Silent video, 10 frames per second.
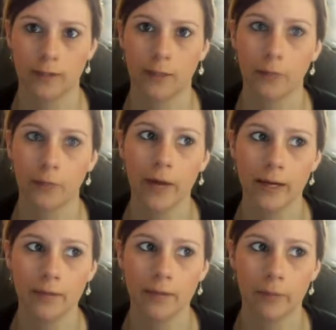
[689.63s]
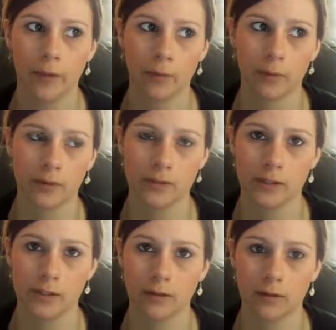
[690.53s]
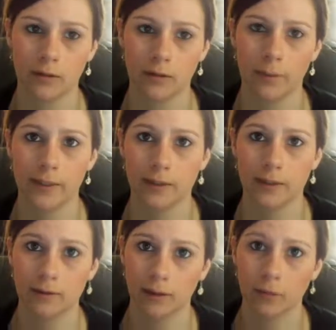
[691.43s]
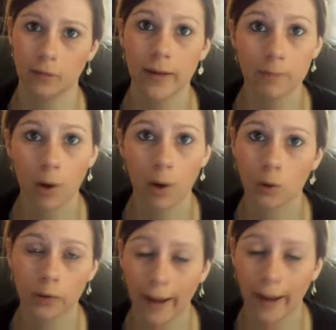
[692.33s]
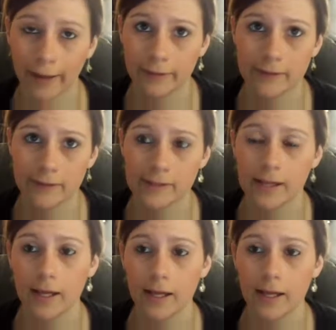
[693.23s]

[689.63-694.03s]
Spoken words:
They were writing, but they were using, making rainbow lines